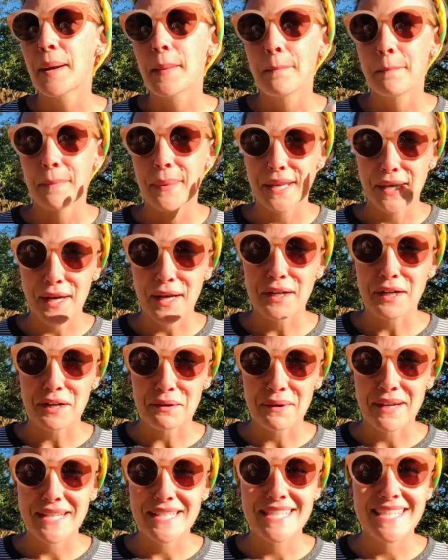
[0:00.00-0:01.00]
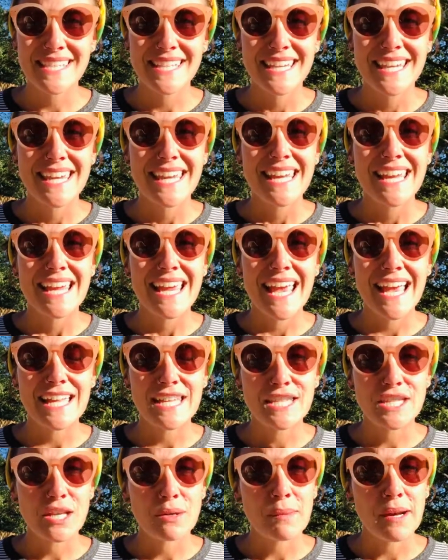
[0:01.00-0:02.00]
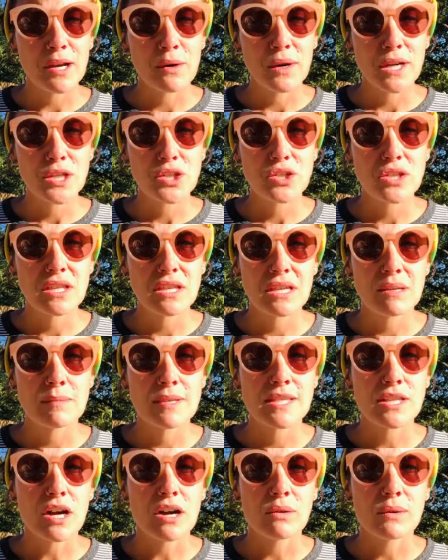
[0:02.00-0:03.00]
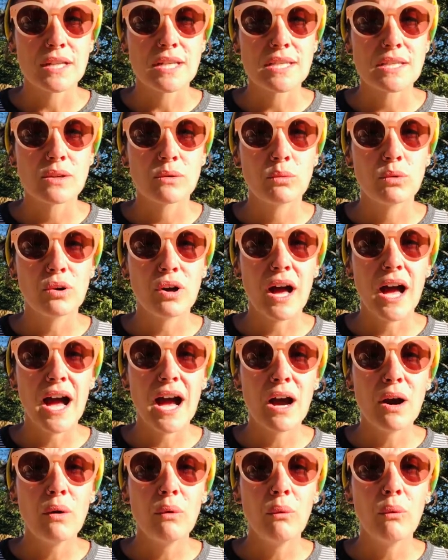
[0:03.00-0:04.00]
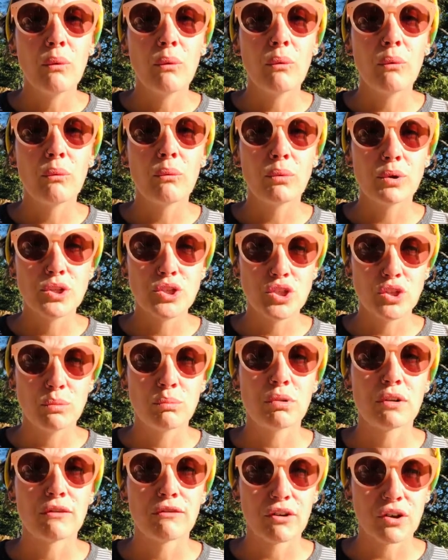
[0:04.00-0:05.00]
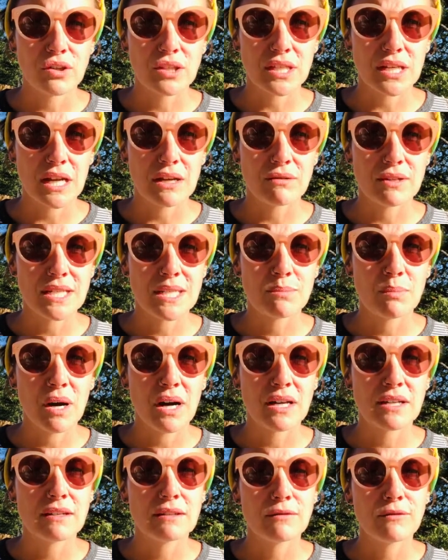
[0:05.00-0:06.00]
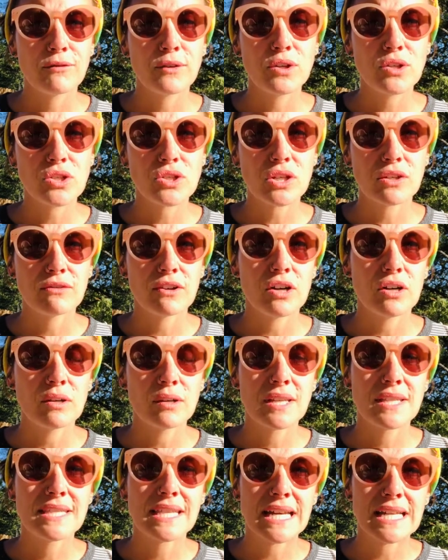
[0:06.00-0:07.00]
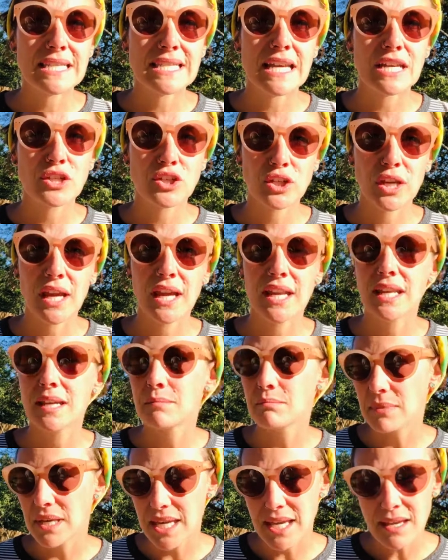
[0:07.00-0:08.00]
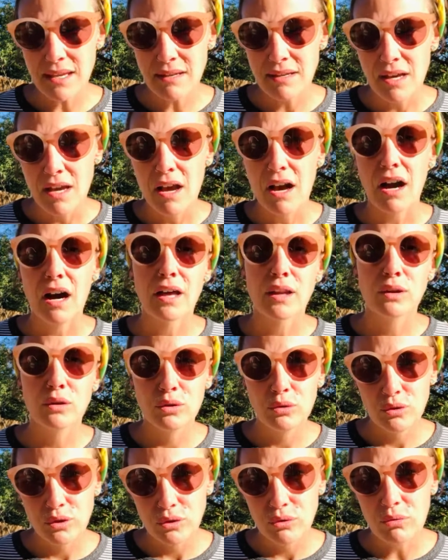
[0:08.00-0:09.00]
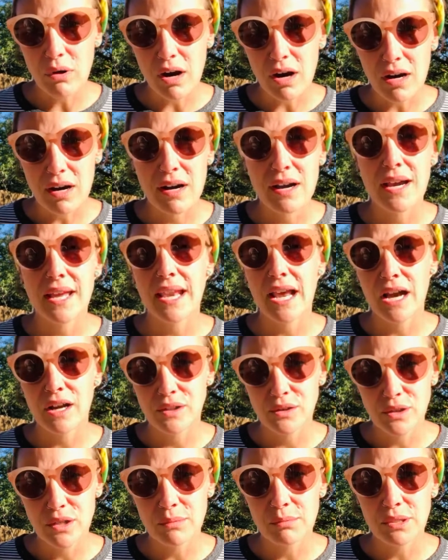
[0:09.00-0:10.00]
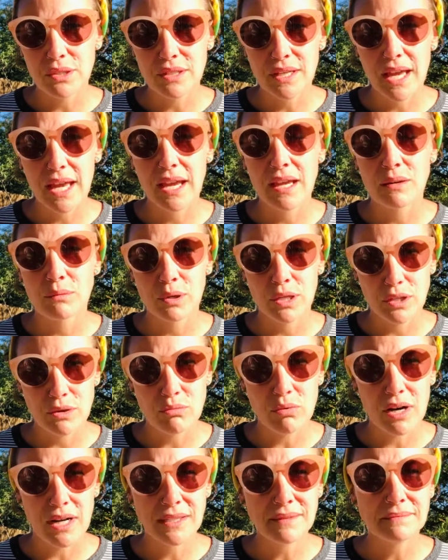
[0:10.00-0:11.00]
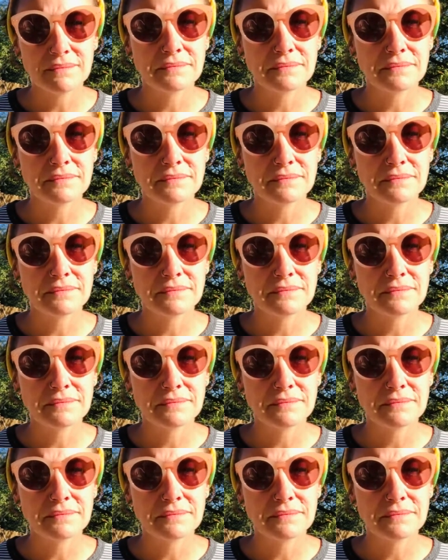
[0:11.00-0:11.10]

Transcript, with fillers: but not always. And so my question to them is always, well, how would you prefer that I respond? First of all, because that's educating me on who you are and how you communicate and what you want.